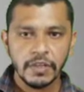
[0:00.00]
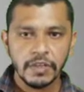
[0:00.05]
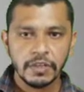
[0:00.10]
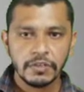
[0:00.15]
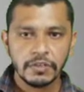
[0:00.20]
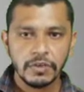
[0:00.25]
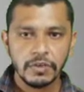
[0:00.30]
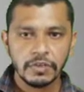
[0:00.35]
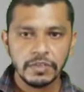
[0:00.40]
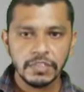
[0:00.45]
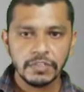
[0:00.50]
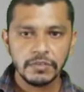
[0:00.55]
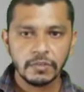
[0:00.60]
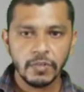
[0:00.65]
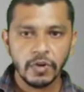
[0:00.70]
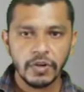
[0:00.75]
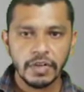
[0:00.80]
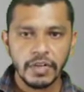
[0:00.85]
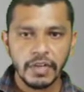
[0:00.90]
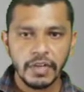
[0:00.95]
So this
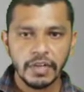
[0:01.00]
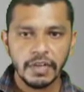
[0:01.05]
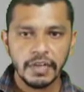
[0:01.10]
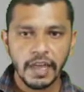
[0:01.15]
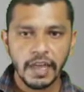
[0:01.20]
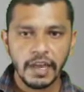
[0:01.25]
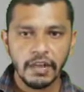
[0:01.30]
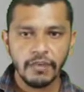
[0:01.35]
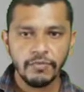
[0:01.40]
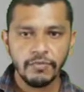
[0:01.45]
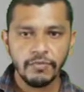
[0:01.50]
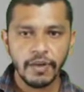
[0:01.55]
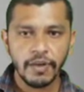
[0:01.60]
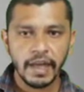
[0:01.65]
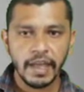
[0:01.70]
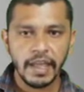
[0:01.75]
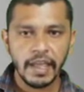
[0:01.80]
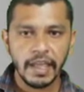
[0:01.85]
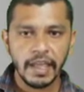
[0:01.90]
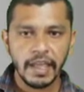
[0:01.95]
both theta and
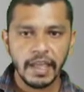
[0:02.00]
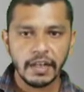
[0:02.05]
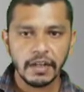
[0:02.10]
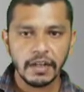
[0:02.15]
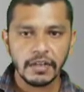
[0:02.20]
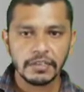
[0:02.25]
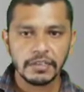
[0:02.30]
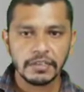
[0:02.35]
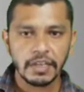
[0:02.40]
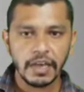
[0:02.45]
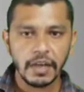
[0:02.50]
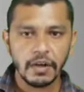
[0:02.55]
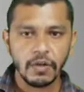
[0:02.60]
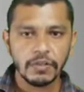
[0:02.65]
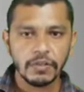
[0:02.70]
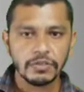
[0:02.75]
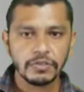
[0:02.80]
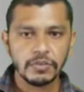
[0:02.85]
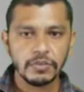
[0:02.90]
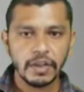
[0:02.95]
phi angles are
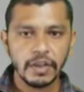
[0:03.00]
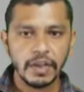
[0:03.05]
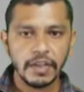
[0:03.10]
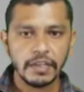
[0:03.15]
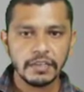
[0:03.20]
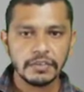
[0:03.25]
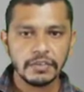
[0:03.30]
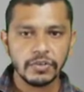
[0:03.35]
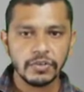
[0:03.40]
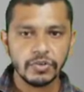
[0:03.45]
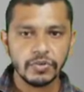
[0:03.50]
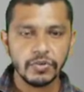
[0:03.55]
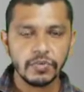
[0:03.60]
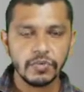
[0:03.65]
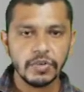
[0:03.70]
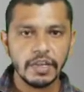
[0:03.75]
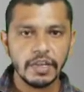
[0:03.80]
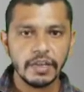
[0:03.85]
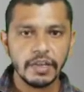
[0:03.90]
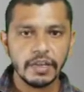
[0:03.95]
also known as the
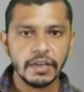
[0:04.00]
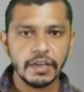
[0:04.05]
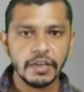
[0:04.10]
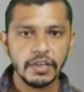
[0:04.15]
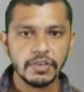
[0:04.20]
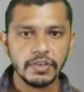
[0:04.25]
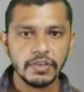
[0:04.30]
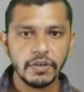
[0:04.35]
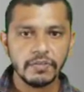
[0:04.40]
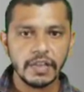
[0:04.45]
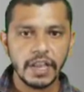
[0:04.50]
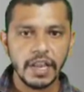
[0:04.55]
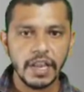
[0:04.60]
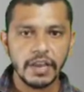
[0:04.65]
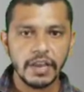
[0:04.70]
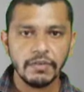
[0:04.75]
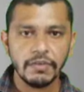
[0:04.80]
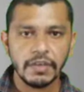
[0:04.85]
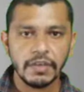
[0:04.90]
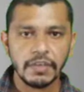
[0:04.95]
true inclination of the
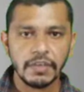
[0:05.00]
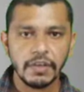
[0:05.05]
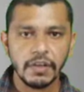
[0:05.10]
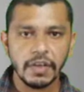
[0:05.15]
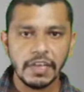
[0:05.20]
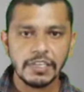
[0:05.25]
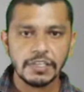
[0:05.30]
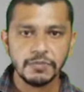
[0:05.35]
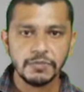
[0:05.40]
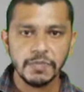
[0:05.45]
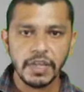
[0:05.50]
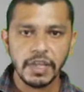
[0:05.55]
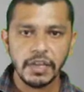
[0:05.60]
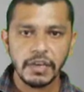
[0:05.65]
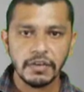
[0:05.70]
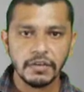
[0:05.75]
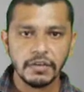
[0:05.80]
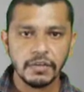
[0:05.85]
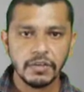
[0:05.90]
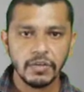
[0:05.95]
line with HPL
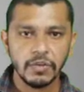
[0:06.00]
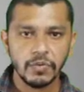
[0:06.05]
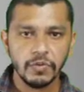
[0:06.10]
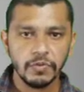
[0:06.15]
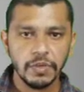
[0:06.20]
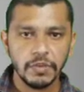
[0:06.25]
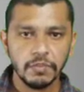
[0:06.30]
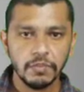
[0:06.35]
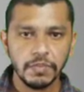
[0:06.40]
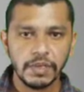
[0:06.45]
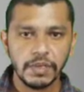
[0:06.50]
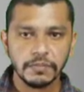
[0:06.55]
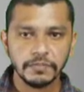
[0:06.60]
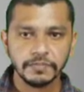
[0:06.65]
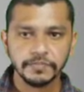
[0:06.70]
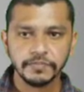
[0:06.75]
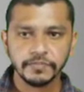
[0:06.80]
VP.